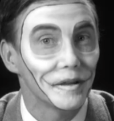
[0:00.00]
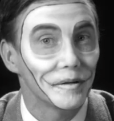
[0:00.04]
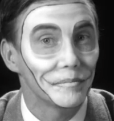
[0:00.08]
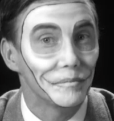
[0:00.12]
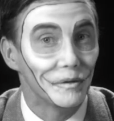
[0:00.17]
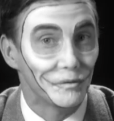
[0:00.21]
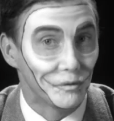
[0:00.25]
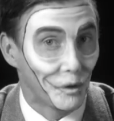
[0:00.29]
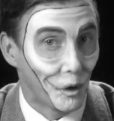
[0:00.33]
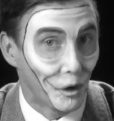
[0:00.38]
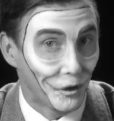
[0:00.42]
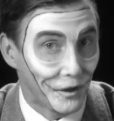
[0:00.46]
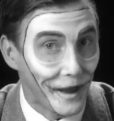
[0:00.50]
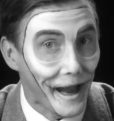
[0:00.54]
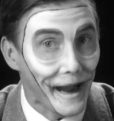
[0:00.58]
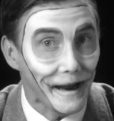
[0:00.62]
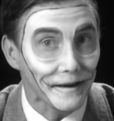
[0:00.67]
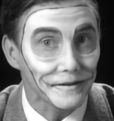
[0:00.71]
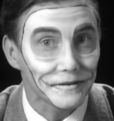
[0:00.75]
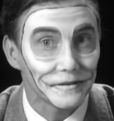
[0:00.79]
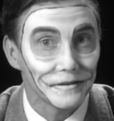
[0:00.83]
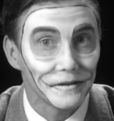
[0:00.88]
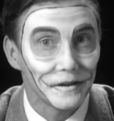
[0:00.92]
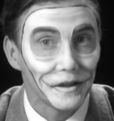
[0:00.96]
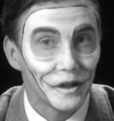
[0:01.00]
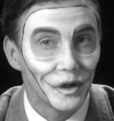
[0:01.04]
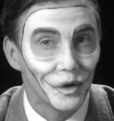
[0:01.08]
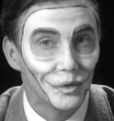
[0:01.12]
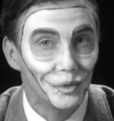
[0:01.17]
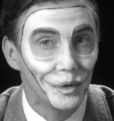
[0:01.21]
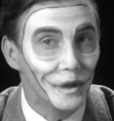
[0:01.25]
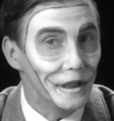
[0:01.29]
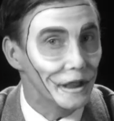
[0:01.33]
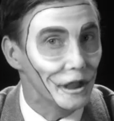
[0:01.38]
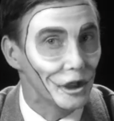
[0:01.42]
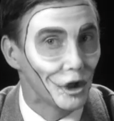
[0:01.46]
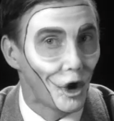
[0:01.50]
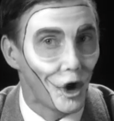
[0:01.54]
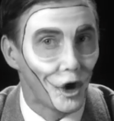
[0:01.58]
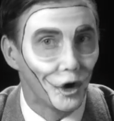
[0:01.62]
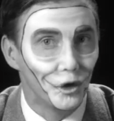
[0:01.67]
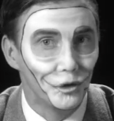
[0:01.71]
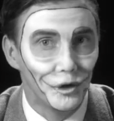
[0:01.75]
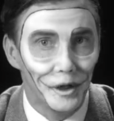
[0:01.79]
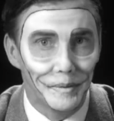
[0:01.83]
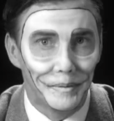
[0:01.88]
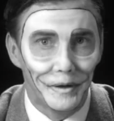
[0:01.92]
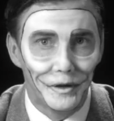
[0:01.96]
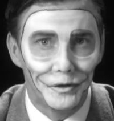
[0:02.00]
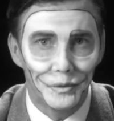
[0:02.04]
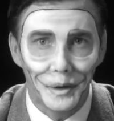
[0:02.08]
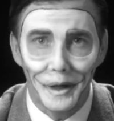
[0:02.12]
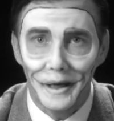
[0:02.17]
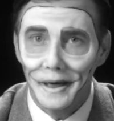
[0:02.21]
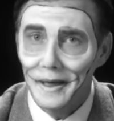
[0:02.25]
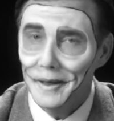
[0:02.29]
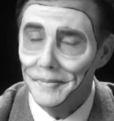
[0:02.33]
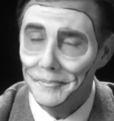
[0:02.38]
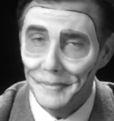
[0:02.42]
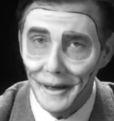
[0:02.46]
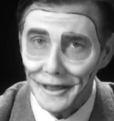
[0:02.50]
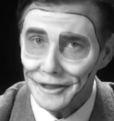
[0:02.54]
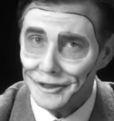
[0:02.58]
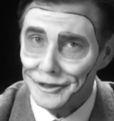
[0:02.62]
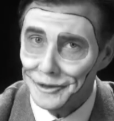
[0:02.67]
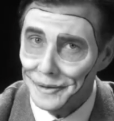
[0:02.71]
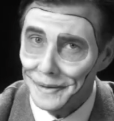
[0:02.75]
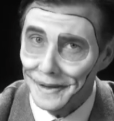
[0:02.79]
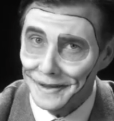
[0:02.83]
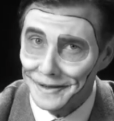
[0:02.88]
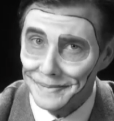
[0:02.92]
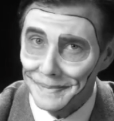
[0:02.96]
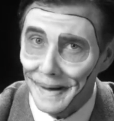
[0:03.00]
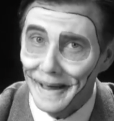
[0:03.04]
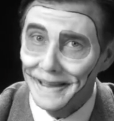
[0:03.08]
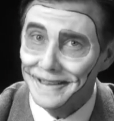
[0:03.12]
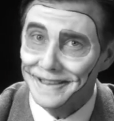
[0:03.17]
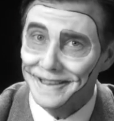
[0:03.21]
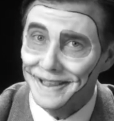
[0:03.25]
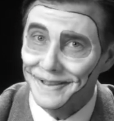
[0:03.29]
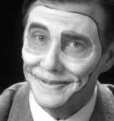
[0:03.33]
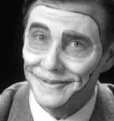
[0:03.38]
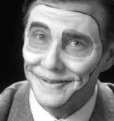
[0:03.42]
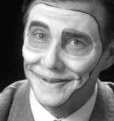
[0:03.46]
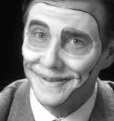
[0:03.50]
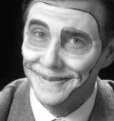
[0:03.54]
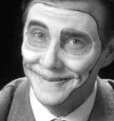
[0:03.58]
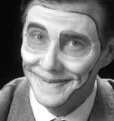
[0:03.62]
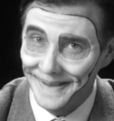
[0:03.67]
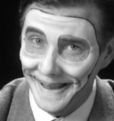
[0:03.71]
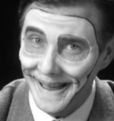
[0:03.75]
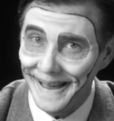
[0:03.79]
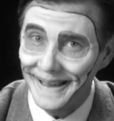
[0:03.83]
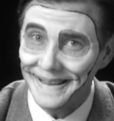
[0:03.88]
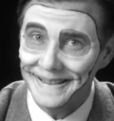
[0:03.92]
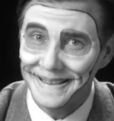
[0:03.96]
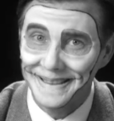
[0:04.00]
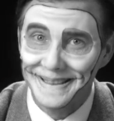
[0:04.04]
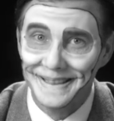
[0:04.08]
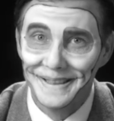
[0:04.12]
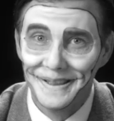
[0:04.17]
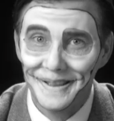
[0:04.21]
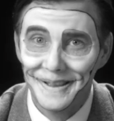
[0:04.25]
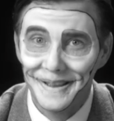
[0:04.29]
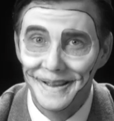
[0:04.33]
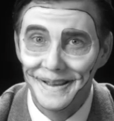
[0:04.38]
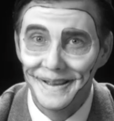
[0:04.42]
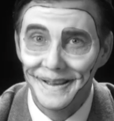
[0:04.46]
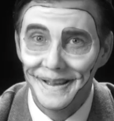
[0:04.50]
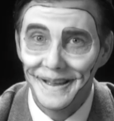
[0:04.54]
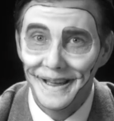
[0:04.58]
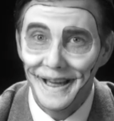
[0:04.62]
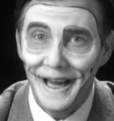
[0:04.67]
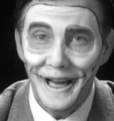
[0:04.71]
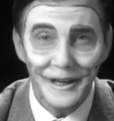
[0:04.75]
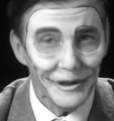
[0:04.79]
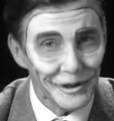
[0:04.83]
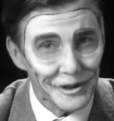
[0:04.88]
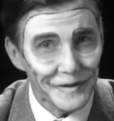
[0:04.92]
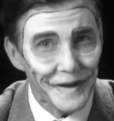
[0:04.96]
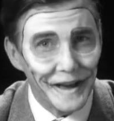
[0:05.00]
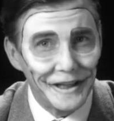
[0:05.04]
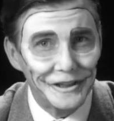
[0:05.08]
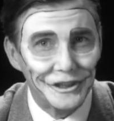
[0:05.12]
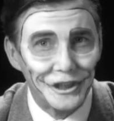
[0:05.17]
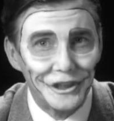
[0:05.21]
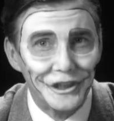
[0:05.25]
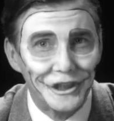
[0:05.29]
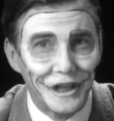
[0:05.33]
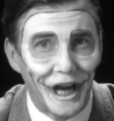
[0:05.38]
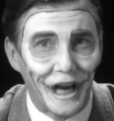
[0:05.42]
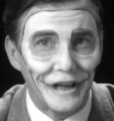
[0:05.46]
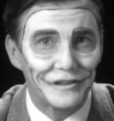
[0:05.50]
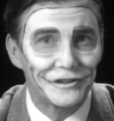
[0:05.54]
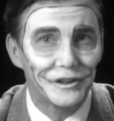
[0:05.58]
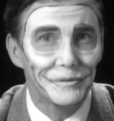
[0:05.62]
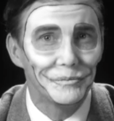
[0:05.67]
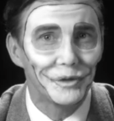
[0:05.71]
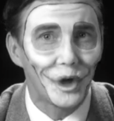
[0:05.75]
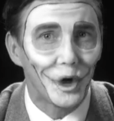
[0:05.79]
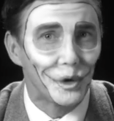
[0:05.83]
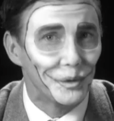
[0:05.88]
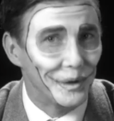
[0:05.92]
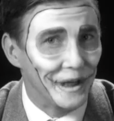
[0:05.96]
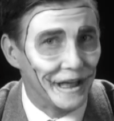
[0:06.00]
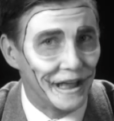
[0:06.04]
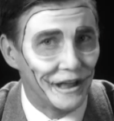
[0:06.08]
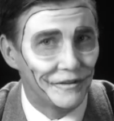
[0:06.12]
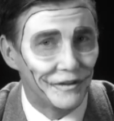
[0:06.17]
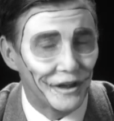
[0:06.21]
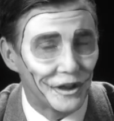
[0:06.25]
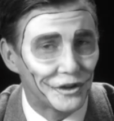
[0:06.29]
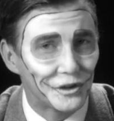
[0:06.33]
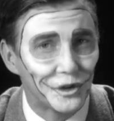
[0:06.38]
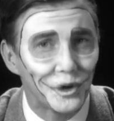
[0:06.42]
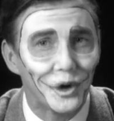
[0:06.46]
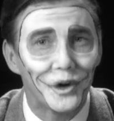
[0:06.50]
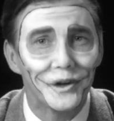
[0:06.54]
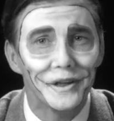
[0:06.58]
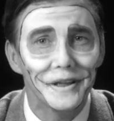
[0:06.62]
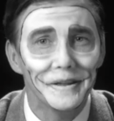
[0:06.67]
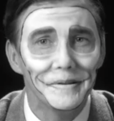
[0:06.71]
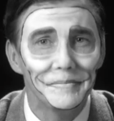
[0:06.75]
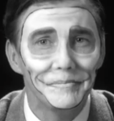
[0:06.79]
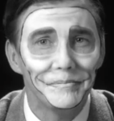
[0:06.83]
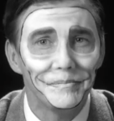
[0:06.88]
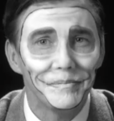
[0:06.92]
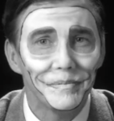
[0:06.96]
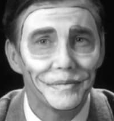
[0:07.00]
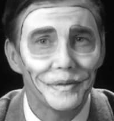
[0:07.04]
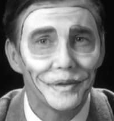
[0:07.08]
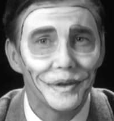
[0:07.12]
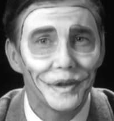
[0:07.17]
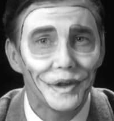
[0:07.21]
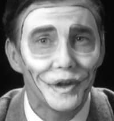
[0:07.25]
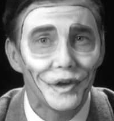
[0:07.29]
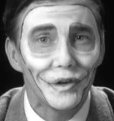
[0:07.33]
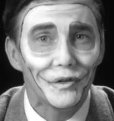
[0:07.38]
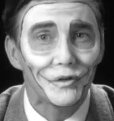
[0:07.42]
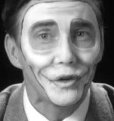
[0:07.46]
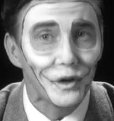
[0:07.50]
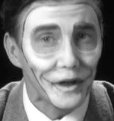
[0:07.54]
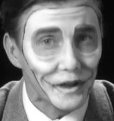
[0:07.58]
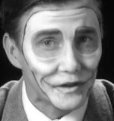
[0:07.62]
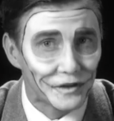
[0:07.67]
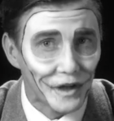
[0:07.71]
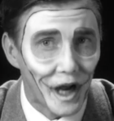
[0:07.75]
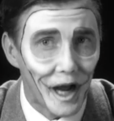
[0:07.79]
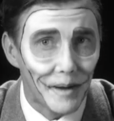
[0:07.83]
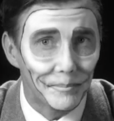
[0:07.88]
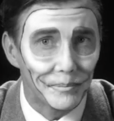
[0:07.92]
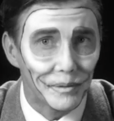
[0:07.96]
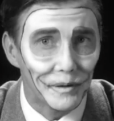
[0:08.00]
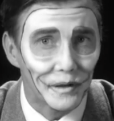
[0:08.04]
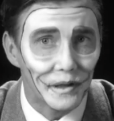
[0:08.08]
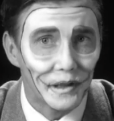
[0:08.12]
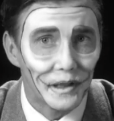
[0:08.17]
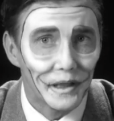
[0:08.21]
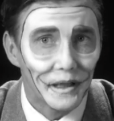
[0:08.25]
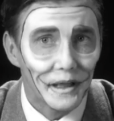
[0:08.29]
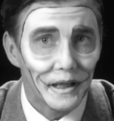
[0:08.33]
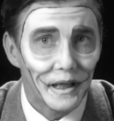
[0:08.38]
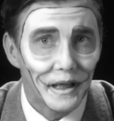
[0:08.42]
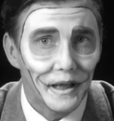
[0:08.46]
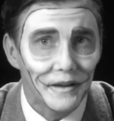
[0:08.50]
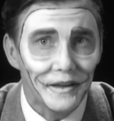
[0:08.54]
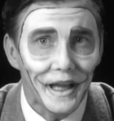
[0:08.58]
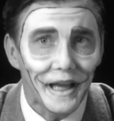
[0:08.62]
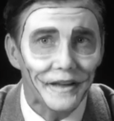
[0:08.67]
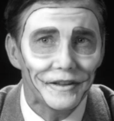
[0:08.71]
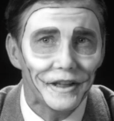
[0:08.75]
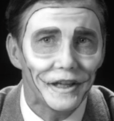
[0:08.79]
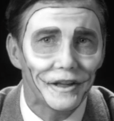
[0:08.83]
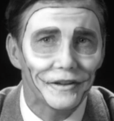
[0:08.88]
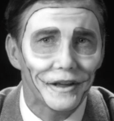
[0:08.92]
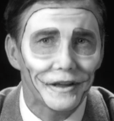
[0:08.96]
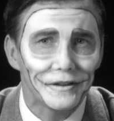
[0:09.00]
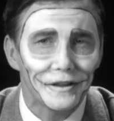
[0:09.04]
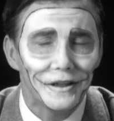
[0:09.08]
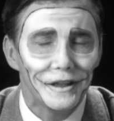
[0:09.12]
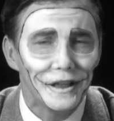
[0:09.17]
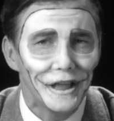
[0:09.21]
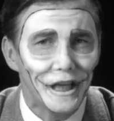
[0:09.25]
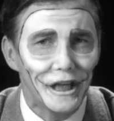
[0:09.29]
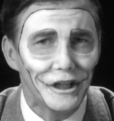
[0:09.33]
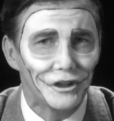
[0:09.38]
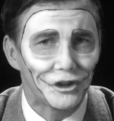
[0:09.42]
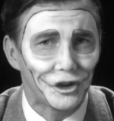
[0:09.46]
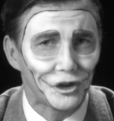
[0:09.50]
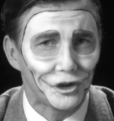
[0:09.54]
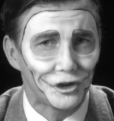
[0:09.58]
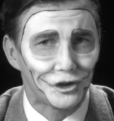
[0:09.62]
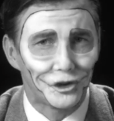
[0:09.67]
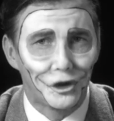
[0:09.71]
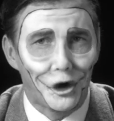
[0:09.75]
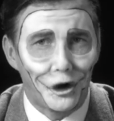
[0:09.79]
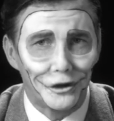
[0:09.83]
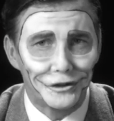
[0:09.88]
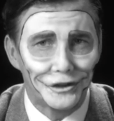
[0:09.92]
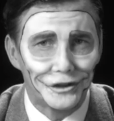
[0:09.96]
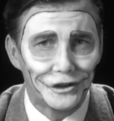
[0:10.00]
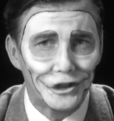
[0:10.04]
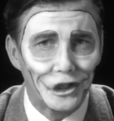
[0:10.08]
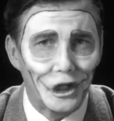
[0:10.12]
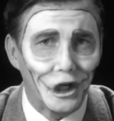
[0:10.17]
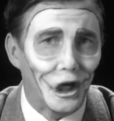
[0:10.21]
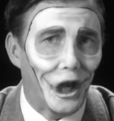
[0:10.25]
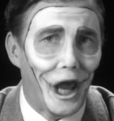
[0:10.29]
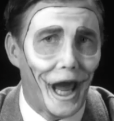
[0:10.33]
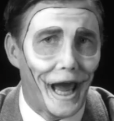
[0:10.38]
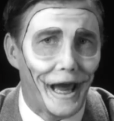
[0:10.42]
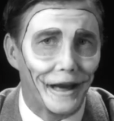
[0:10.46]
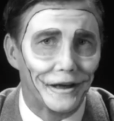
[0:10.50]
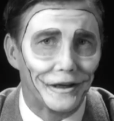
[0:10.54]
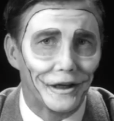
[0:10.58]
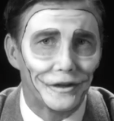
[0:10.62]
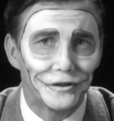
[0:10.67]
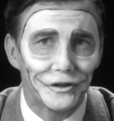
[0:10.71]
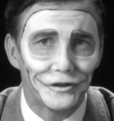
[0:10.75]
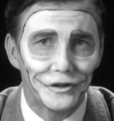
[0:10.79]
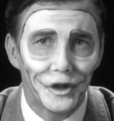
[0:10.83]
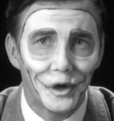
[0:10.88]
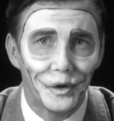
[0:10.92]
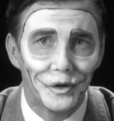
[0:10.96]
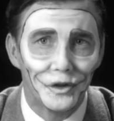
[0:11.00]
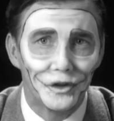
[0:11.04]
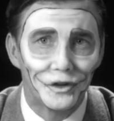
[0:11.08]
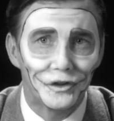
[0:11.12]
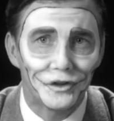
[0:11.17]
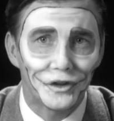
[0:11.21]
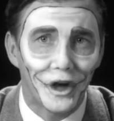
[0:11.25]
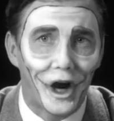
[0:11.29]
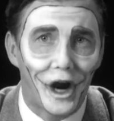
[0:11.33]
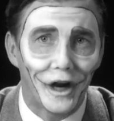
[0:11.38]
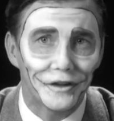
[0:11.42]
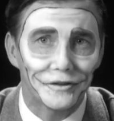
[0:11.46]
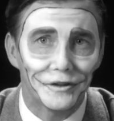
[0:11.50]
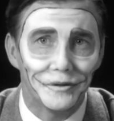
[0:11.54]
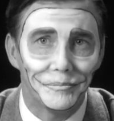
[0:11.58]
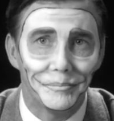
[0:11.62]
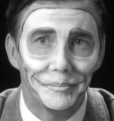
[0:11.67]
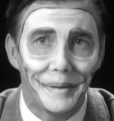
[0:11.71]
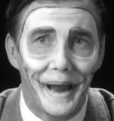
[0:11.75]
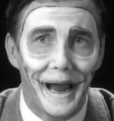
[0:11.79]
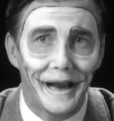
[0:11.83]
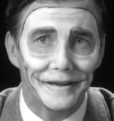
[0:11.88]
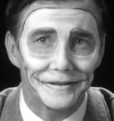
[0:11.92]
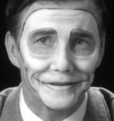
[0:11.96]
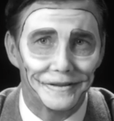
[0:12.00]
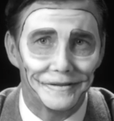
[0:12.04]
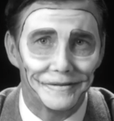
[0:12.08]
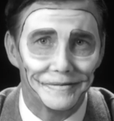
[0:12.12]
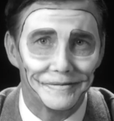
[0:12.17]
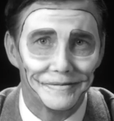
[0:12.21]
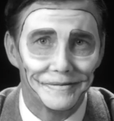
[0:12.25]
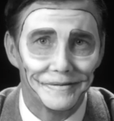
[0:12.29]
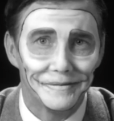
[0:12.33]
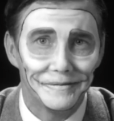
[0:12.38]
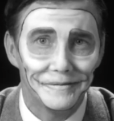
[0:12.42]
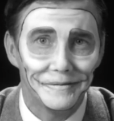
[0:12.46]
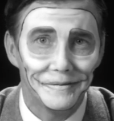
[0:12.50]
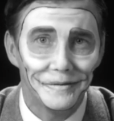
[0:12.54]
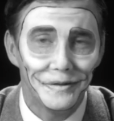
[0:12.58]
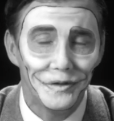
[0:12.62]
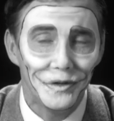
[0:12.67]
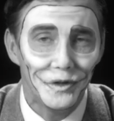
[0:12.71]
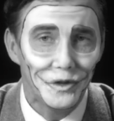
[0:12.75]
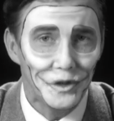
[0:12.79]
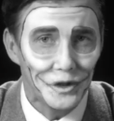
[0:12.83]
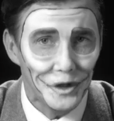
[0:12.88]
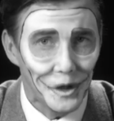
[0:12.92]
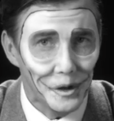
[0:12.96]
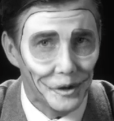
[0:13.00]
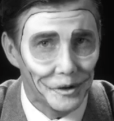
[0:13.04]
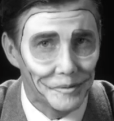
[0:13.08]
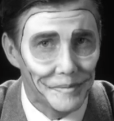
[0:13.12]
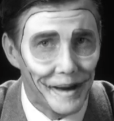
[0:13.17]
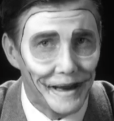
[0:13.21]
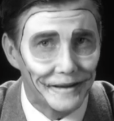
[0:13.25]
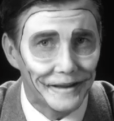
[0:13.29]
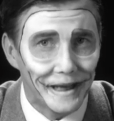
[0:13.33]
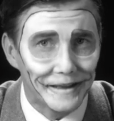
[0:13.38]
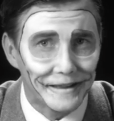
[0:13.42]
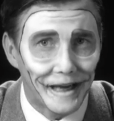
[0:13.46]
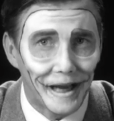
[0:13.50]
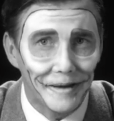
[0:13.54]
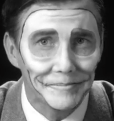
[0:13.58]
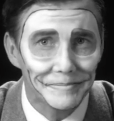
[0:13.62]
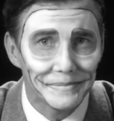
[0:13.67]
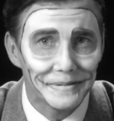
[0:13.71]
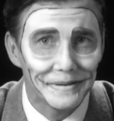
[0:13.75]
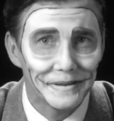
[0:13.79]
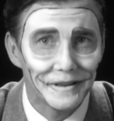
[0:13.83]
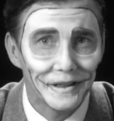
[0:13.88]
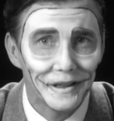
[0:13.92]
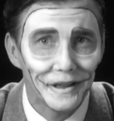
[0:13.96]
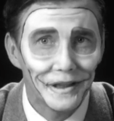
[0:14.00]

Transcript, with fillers: Before that, really long ribbons were much too expensive, yes. A lot of ancient customs are really Victorian. For example, the idea that each Scottish clan has its own tartan pattern. Do you know who made that up?